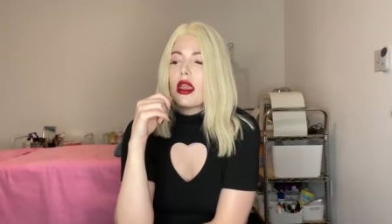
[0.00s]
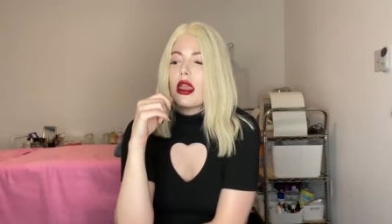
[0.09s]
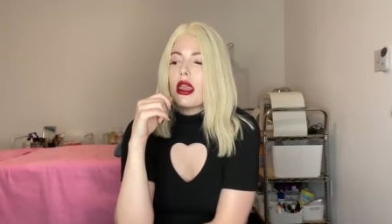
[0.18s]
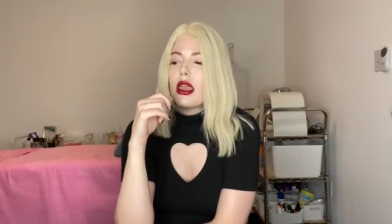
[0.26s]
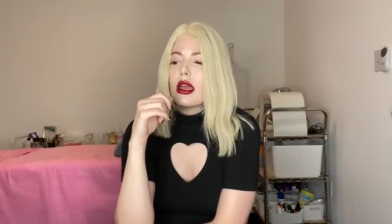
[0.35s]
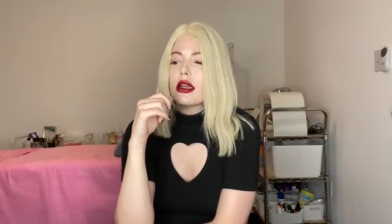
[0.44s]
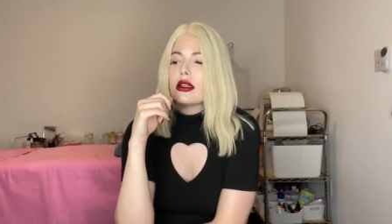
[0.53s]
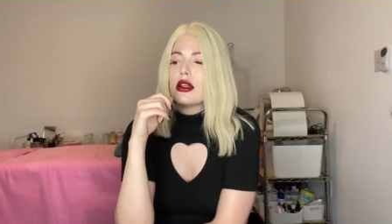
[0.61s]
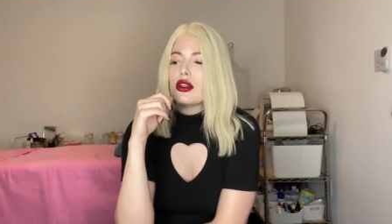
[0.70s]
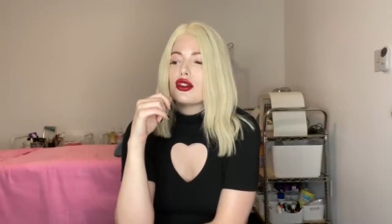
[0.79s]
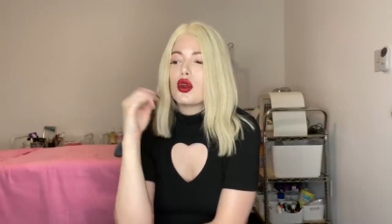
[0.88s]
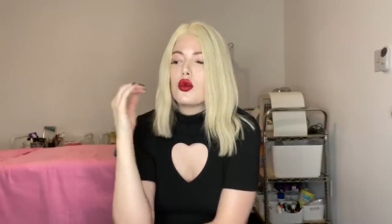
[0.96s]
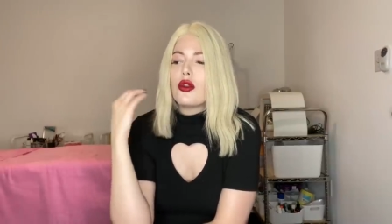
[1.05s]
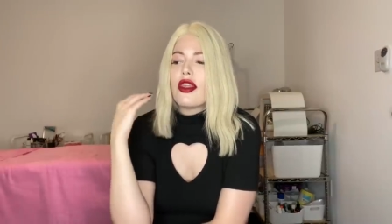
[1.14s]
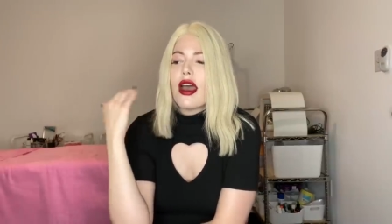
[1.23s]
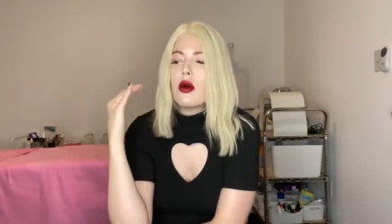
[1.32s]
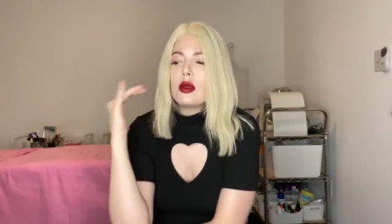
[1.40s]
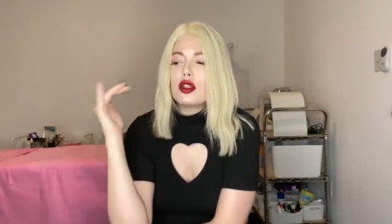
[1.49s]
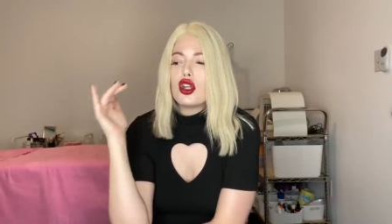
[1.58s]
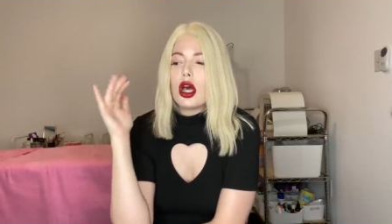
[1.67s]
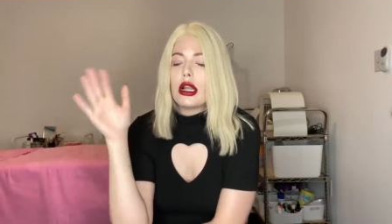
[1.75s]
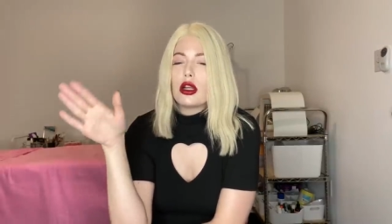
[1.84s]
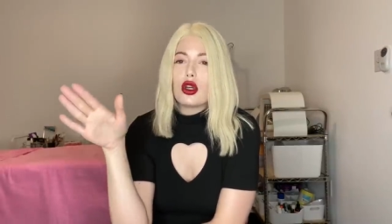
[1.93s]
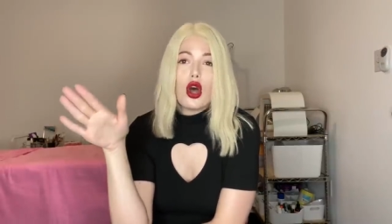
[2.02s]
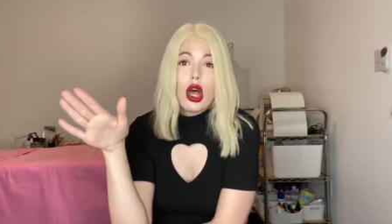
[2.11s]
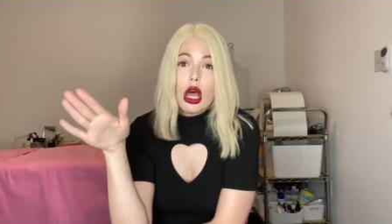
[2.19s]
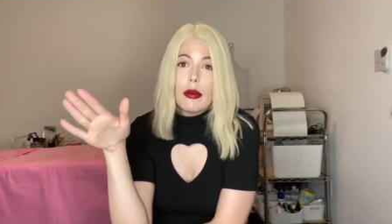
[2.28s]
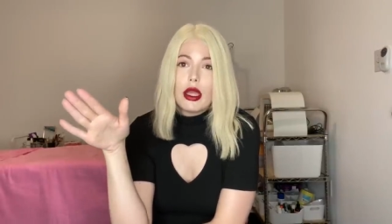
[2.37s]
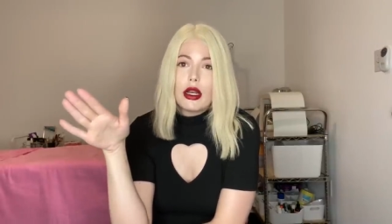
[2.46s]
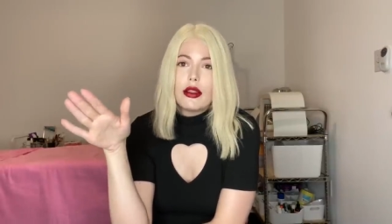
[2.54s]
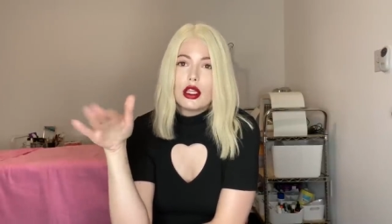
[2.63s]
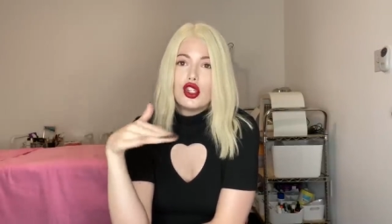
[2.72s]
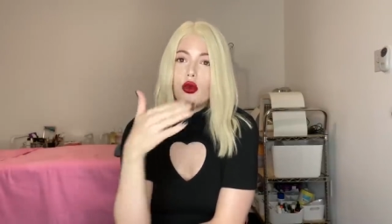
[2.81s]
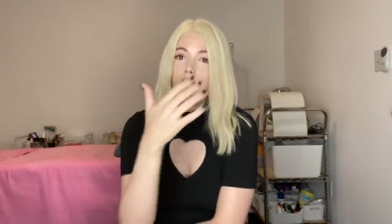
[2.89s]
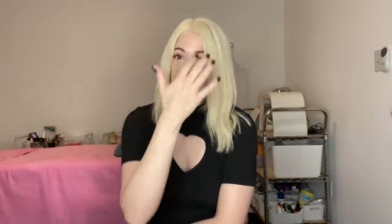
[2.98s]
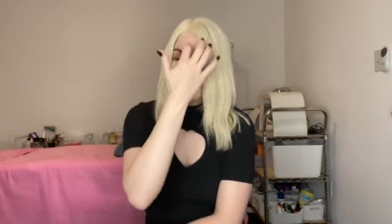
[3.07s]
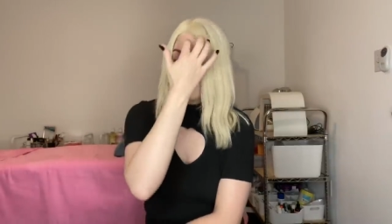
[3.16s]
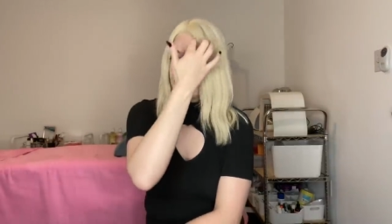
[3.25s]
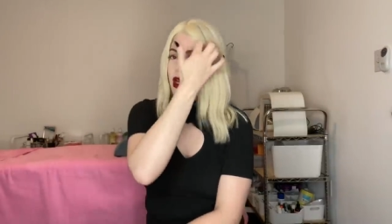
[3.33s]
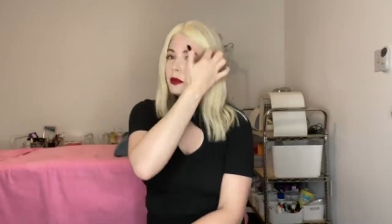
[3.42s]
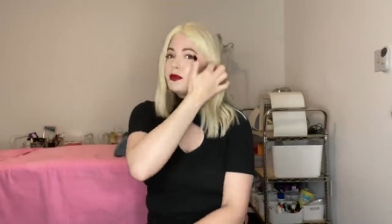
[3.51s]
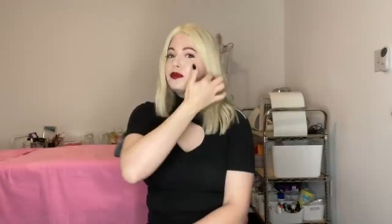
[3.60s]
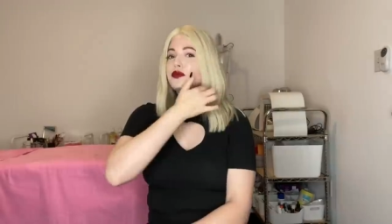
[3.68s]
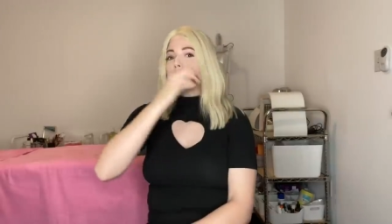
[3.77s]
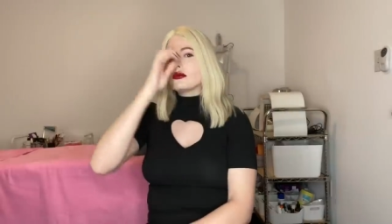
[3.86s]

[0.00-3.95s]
And so that was not uncommon that you could hear them.